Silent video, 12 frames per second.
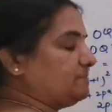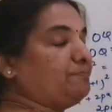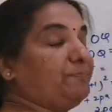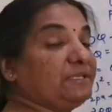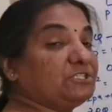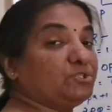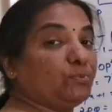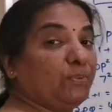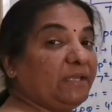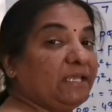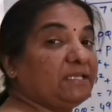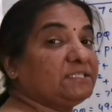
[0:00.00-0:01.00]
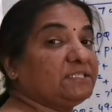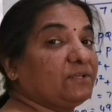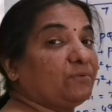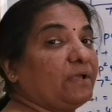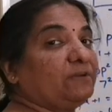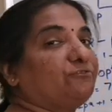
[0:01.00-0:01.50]
between 0
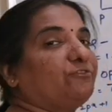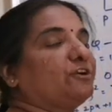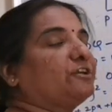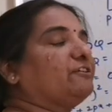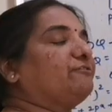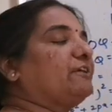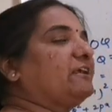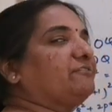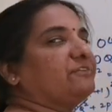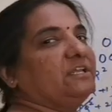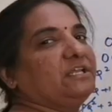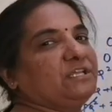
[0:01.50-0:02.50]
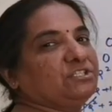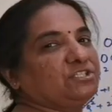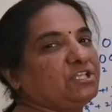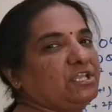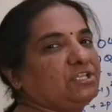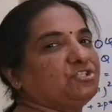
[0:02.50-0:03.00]
and 45.
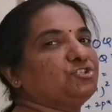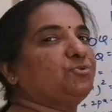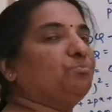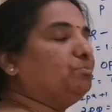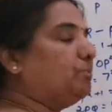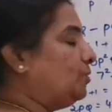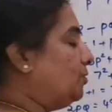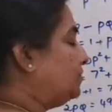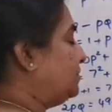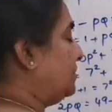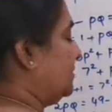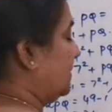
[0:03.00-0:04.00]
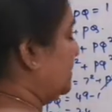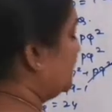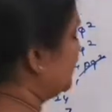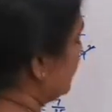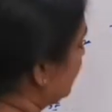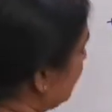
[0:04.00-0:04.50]
Change both using